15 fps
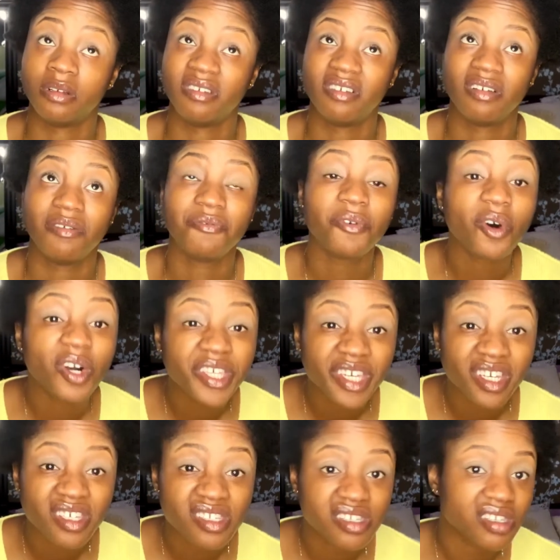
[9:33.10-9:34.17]
4
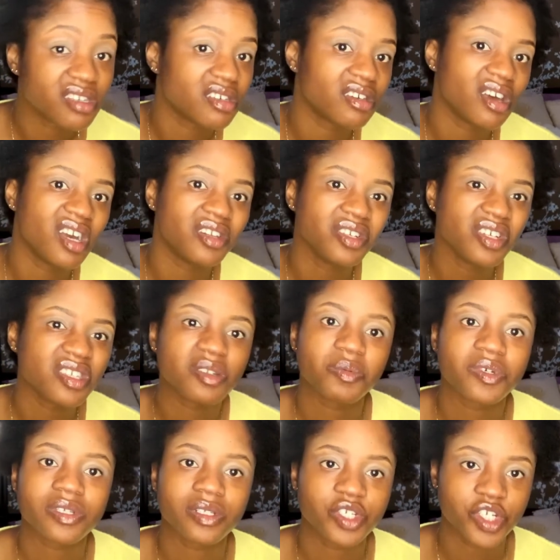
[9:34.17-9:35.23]
years. I know you're
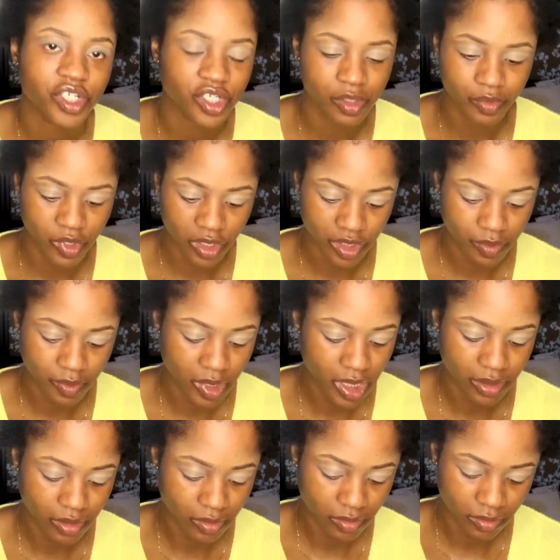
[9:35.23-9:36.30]
supposed to change your brush, but I
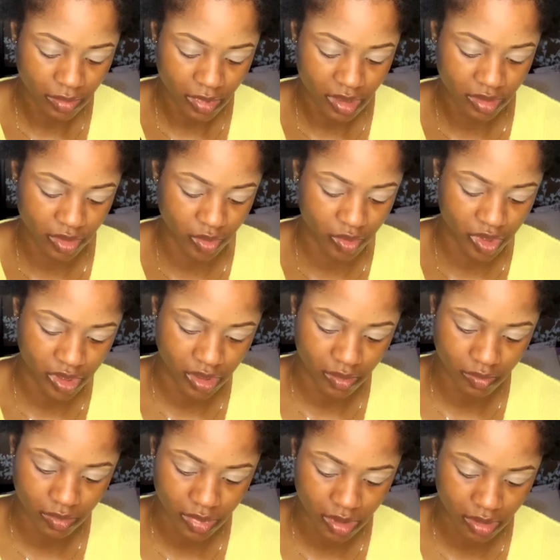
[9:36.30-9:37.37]
don't. I just wash
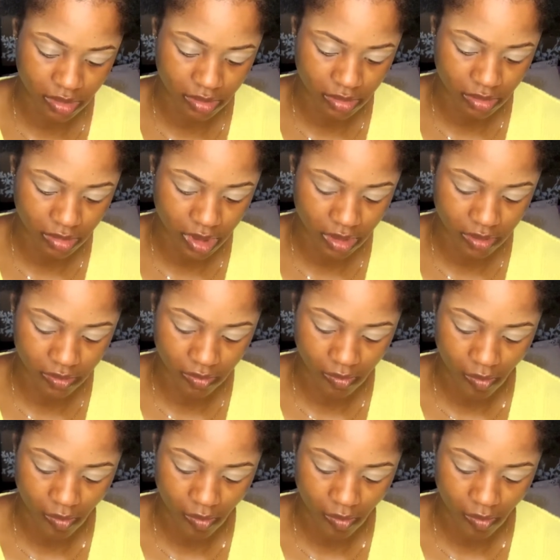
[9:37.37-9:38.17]
them, so why not?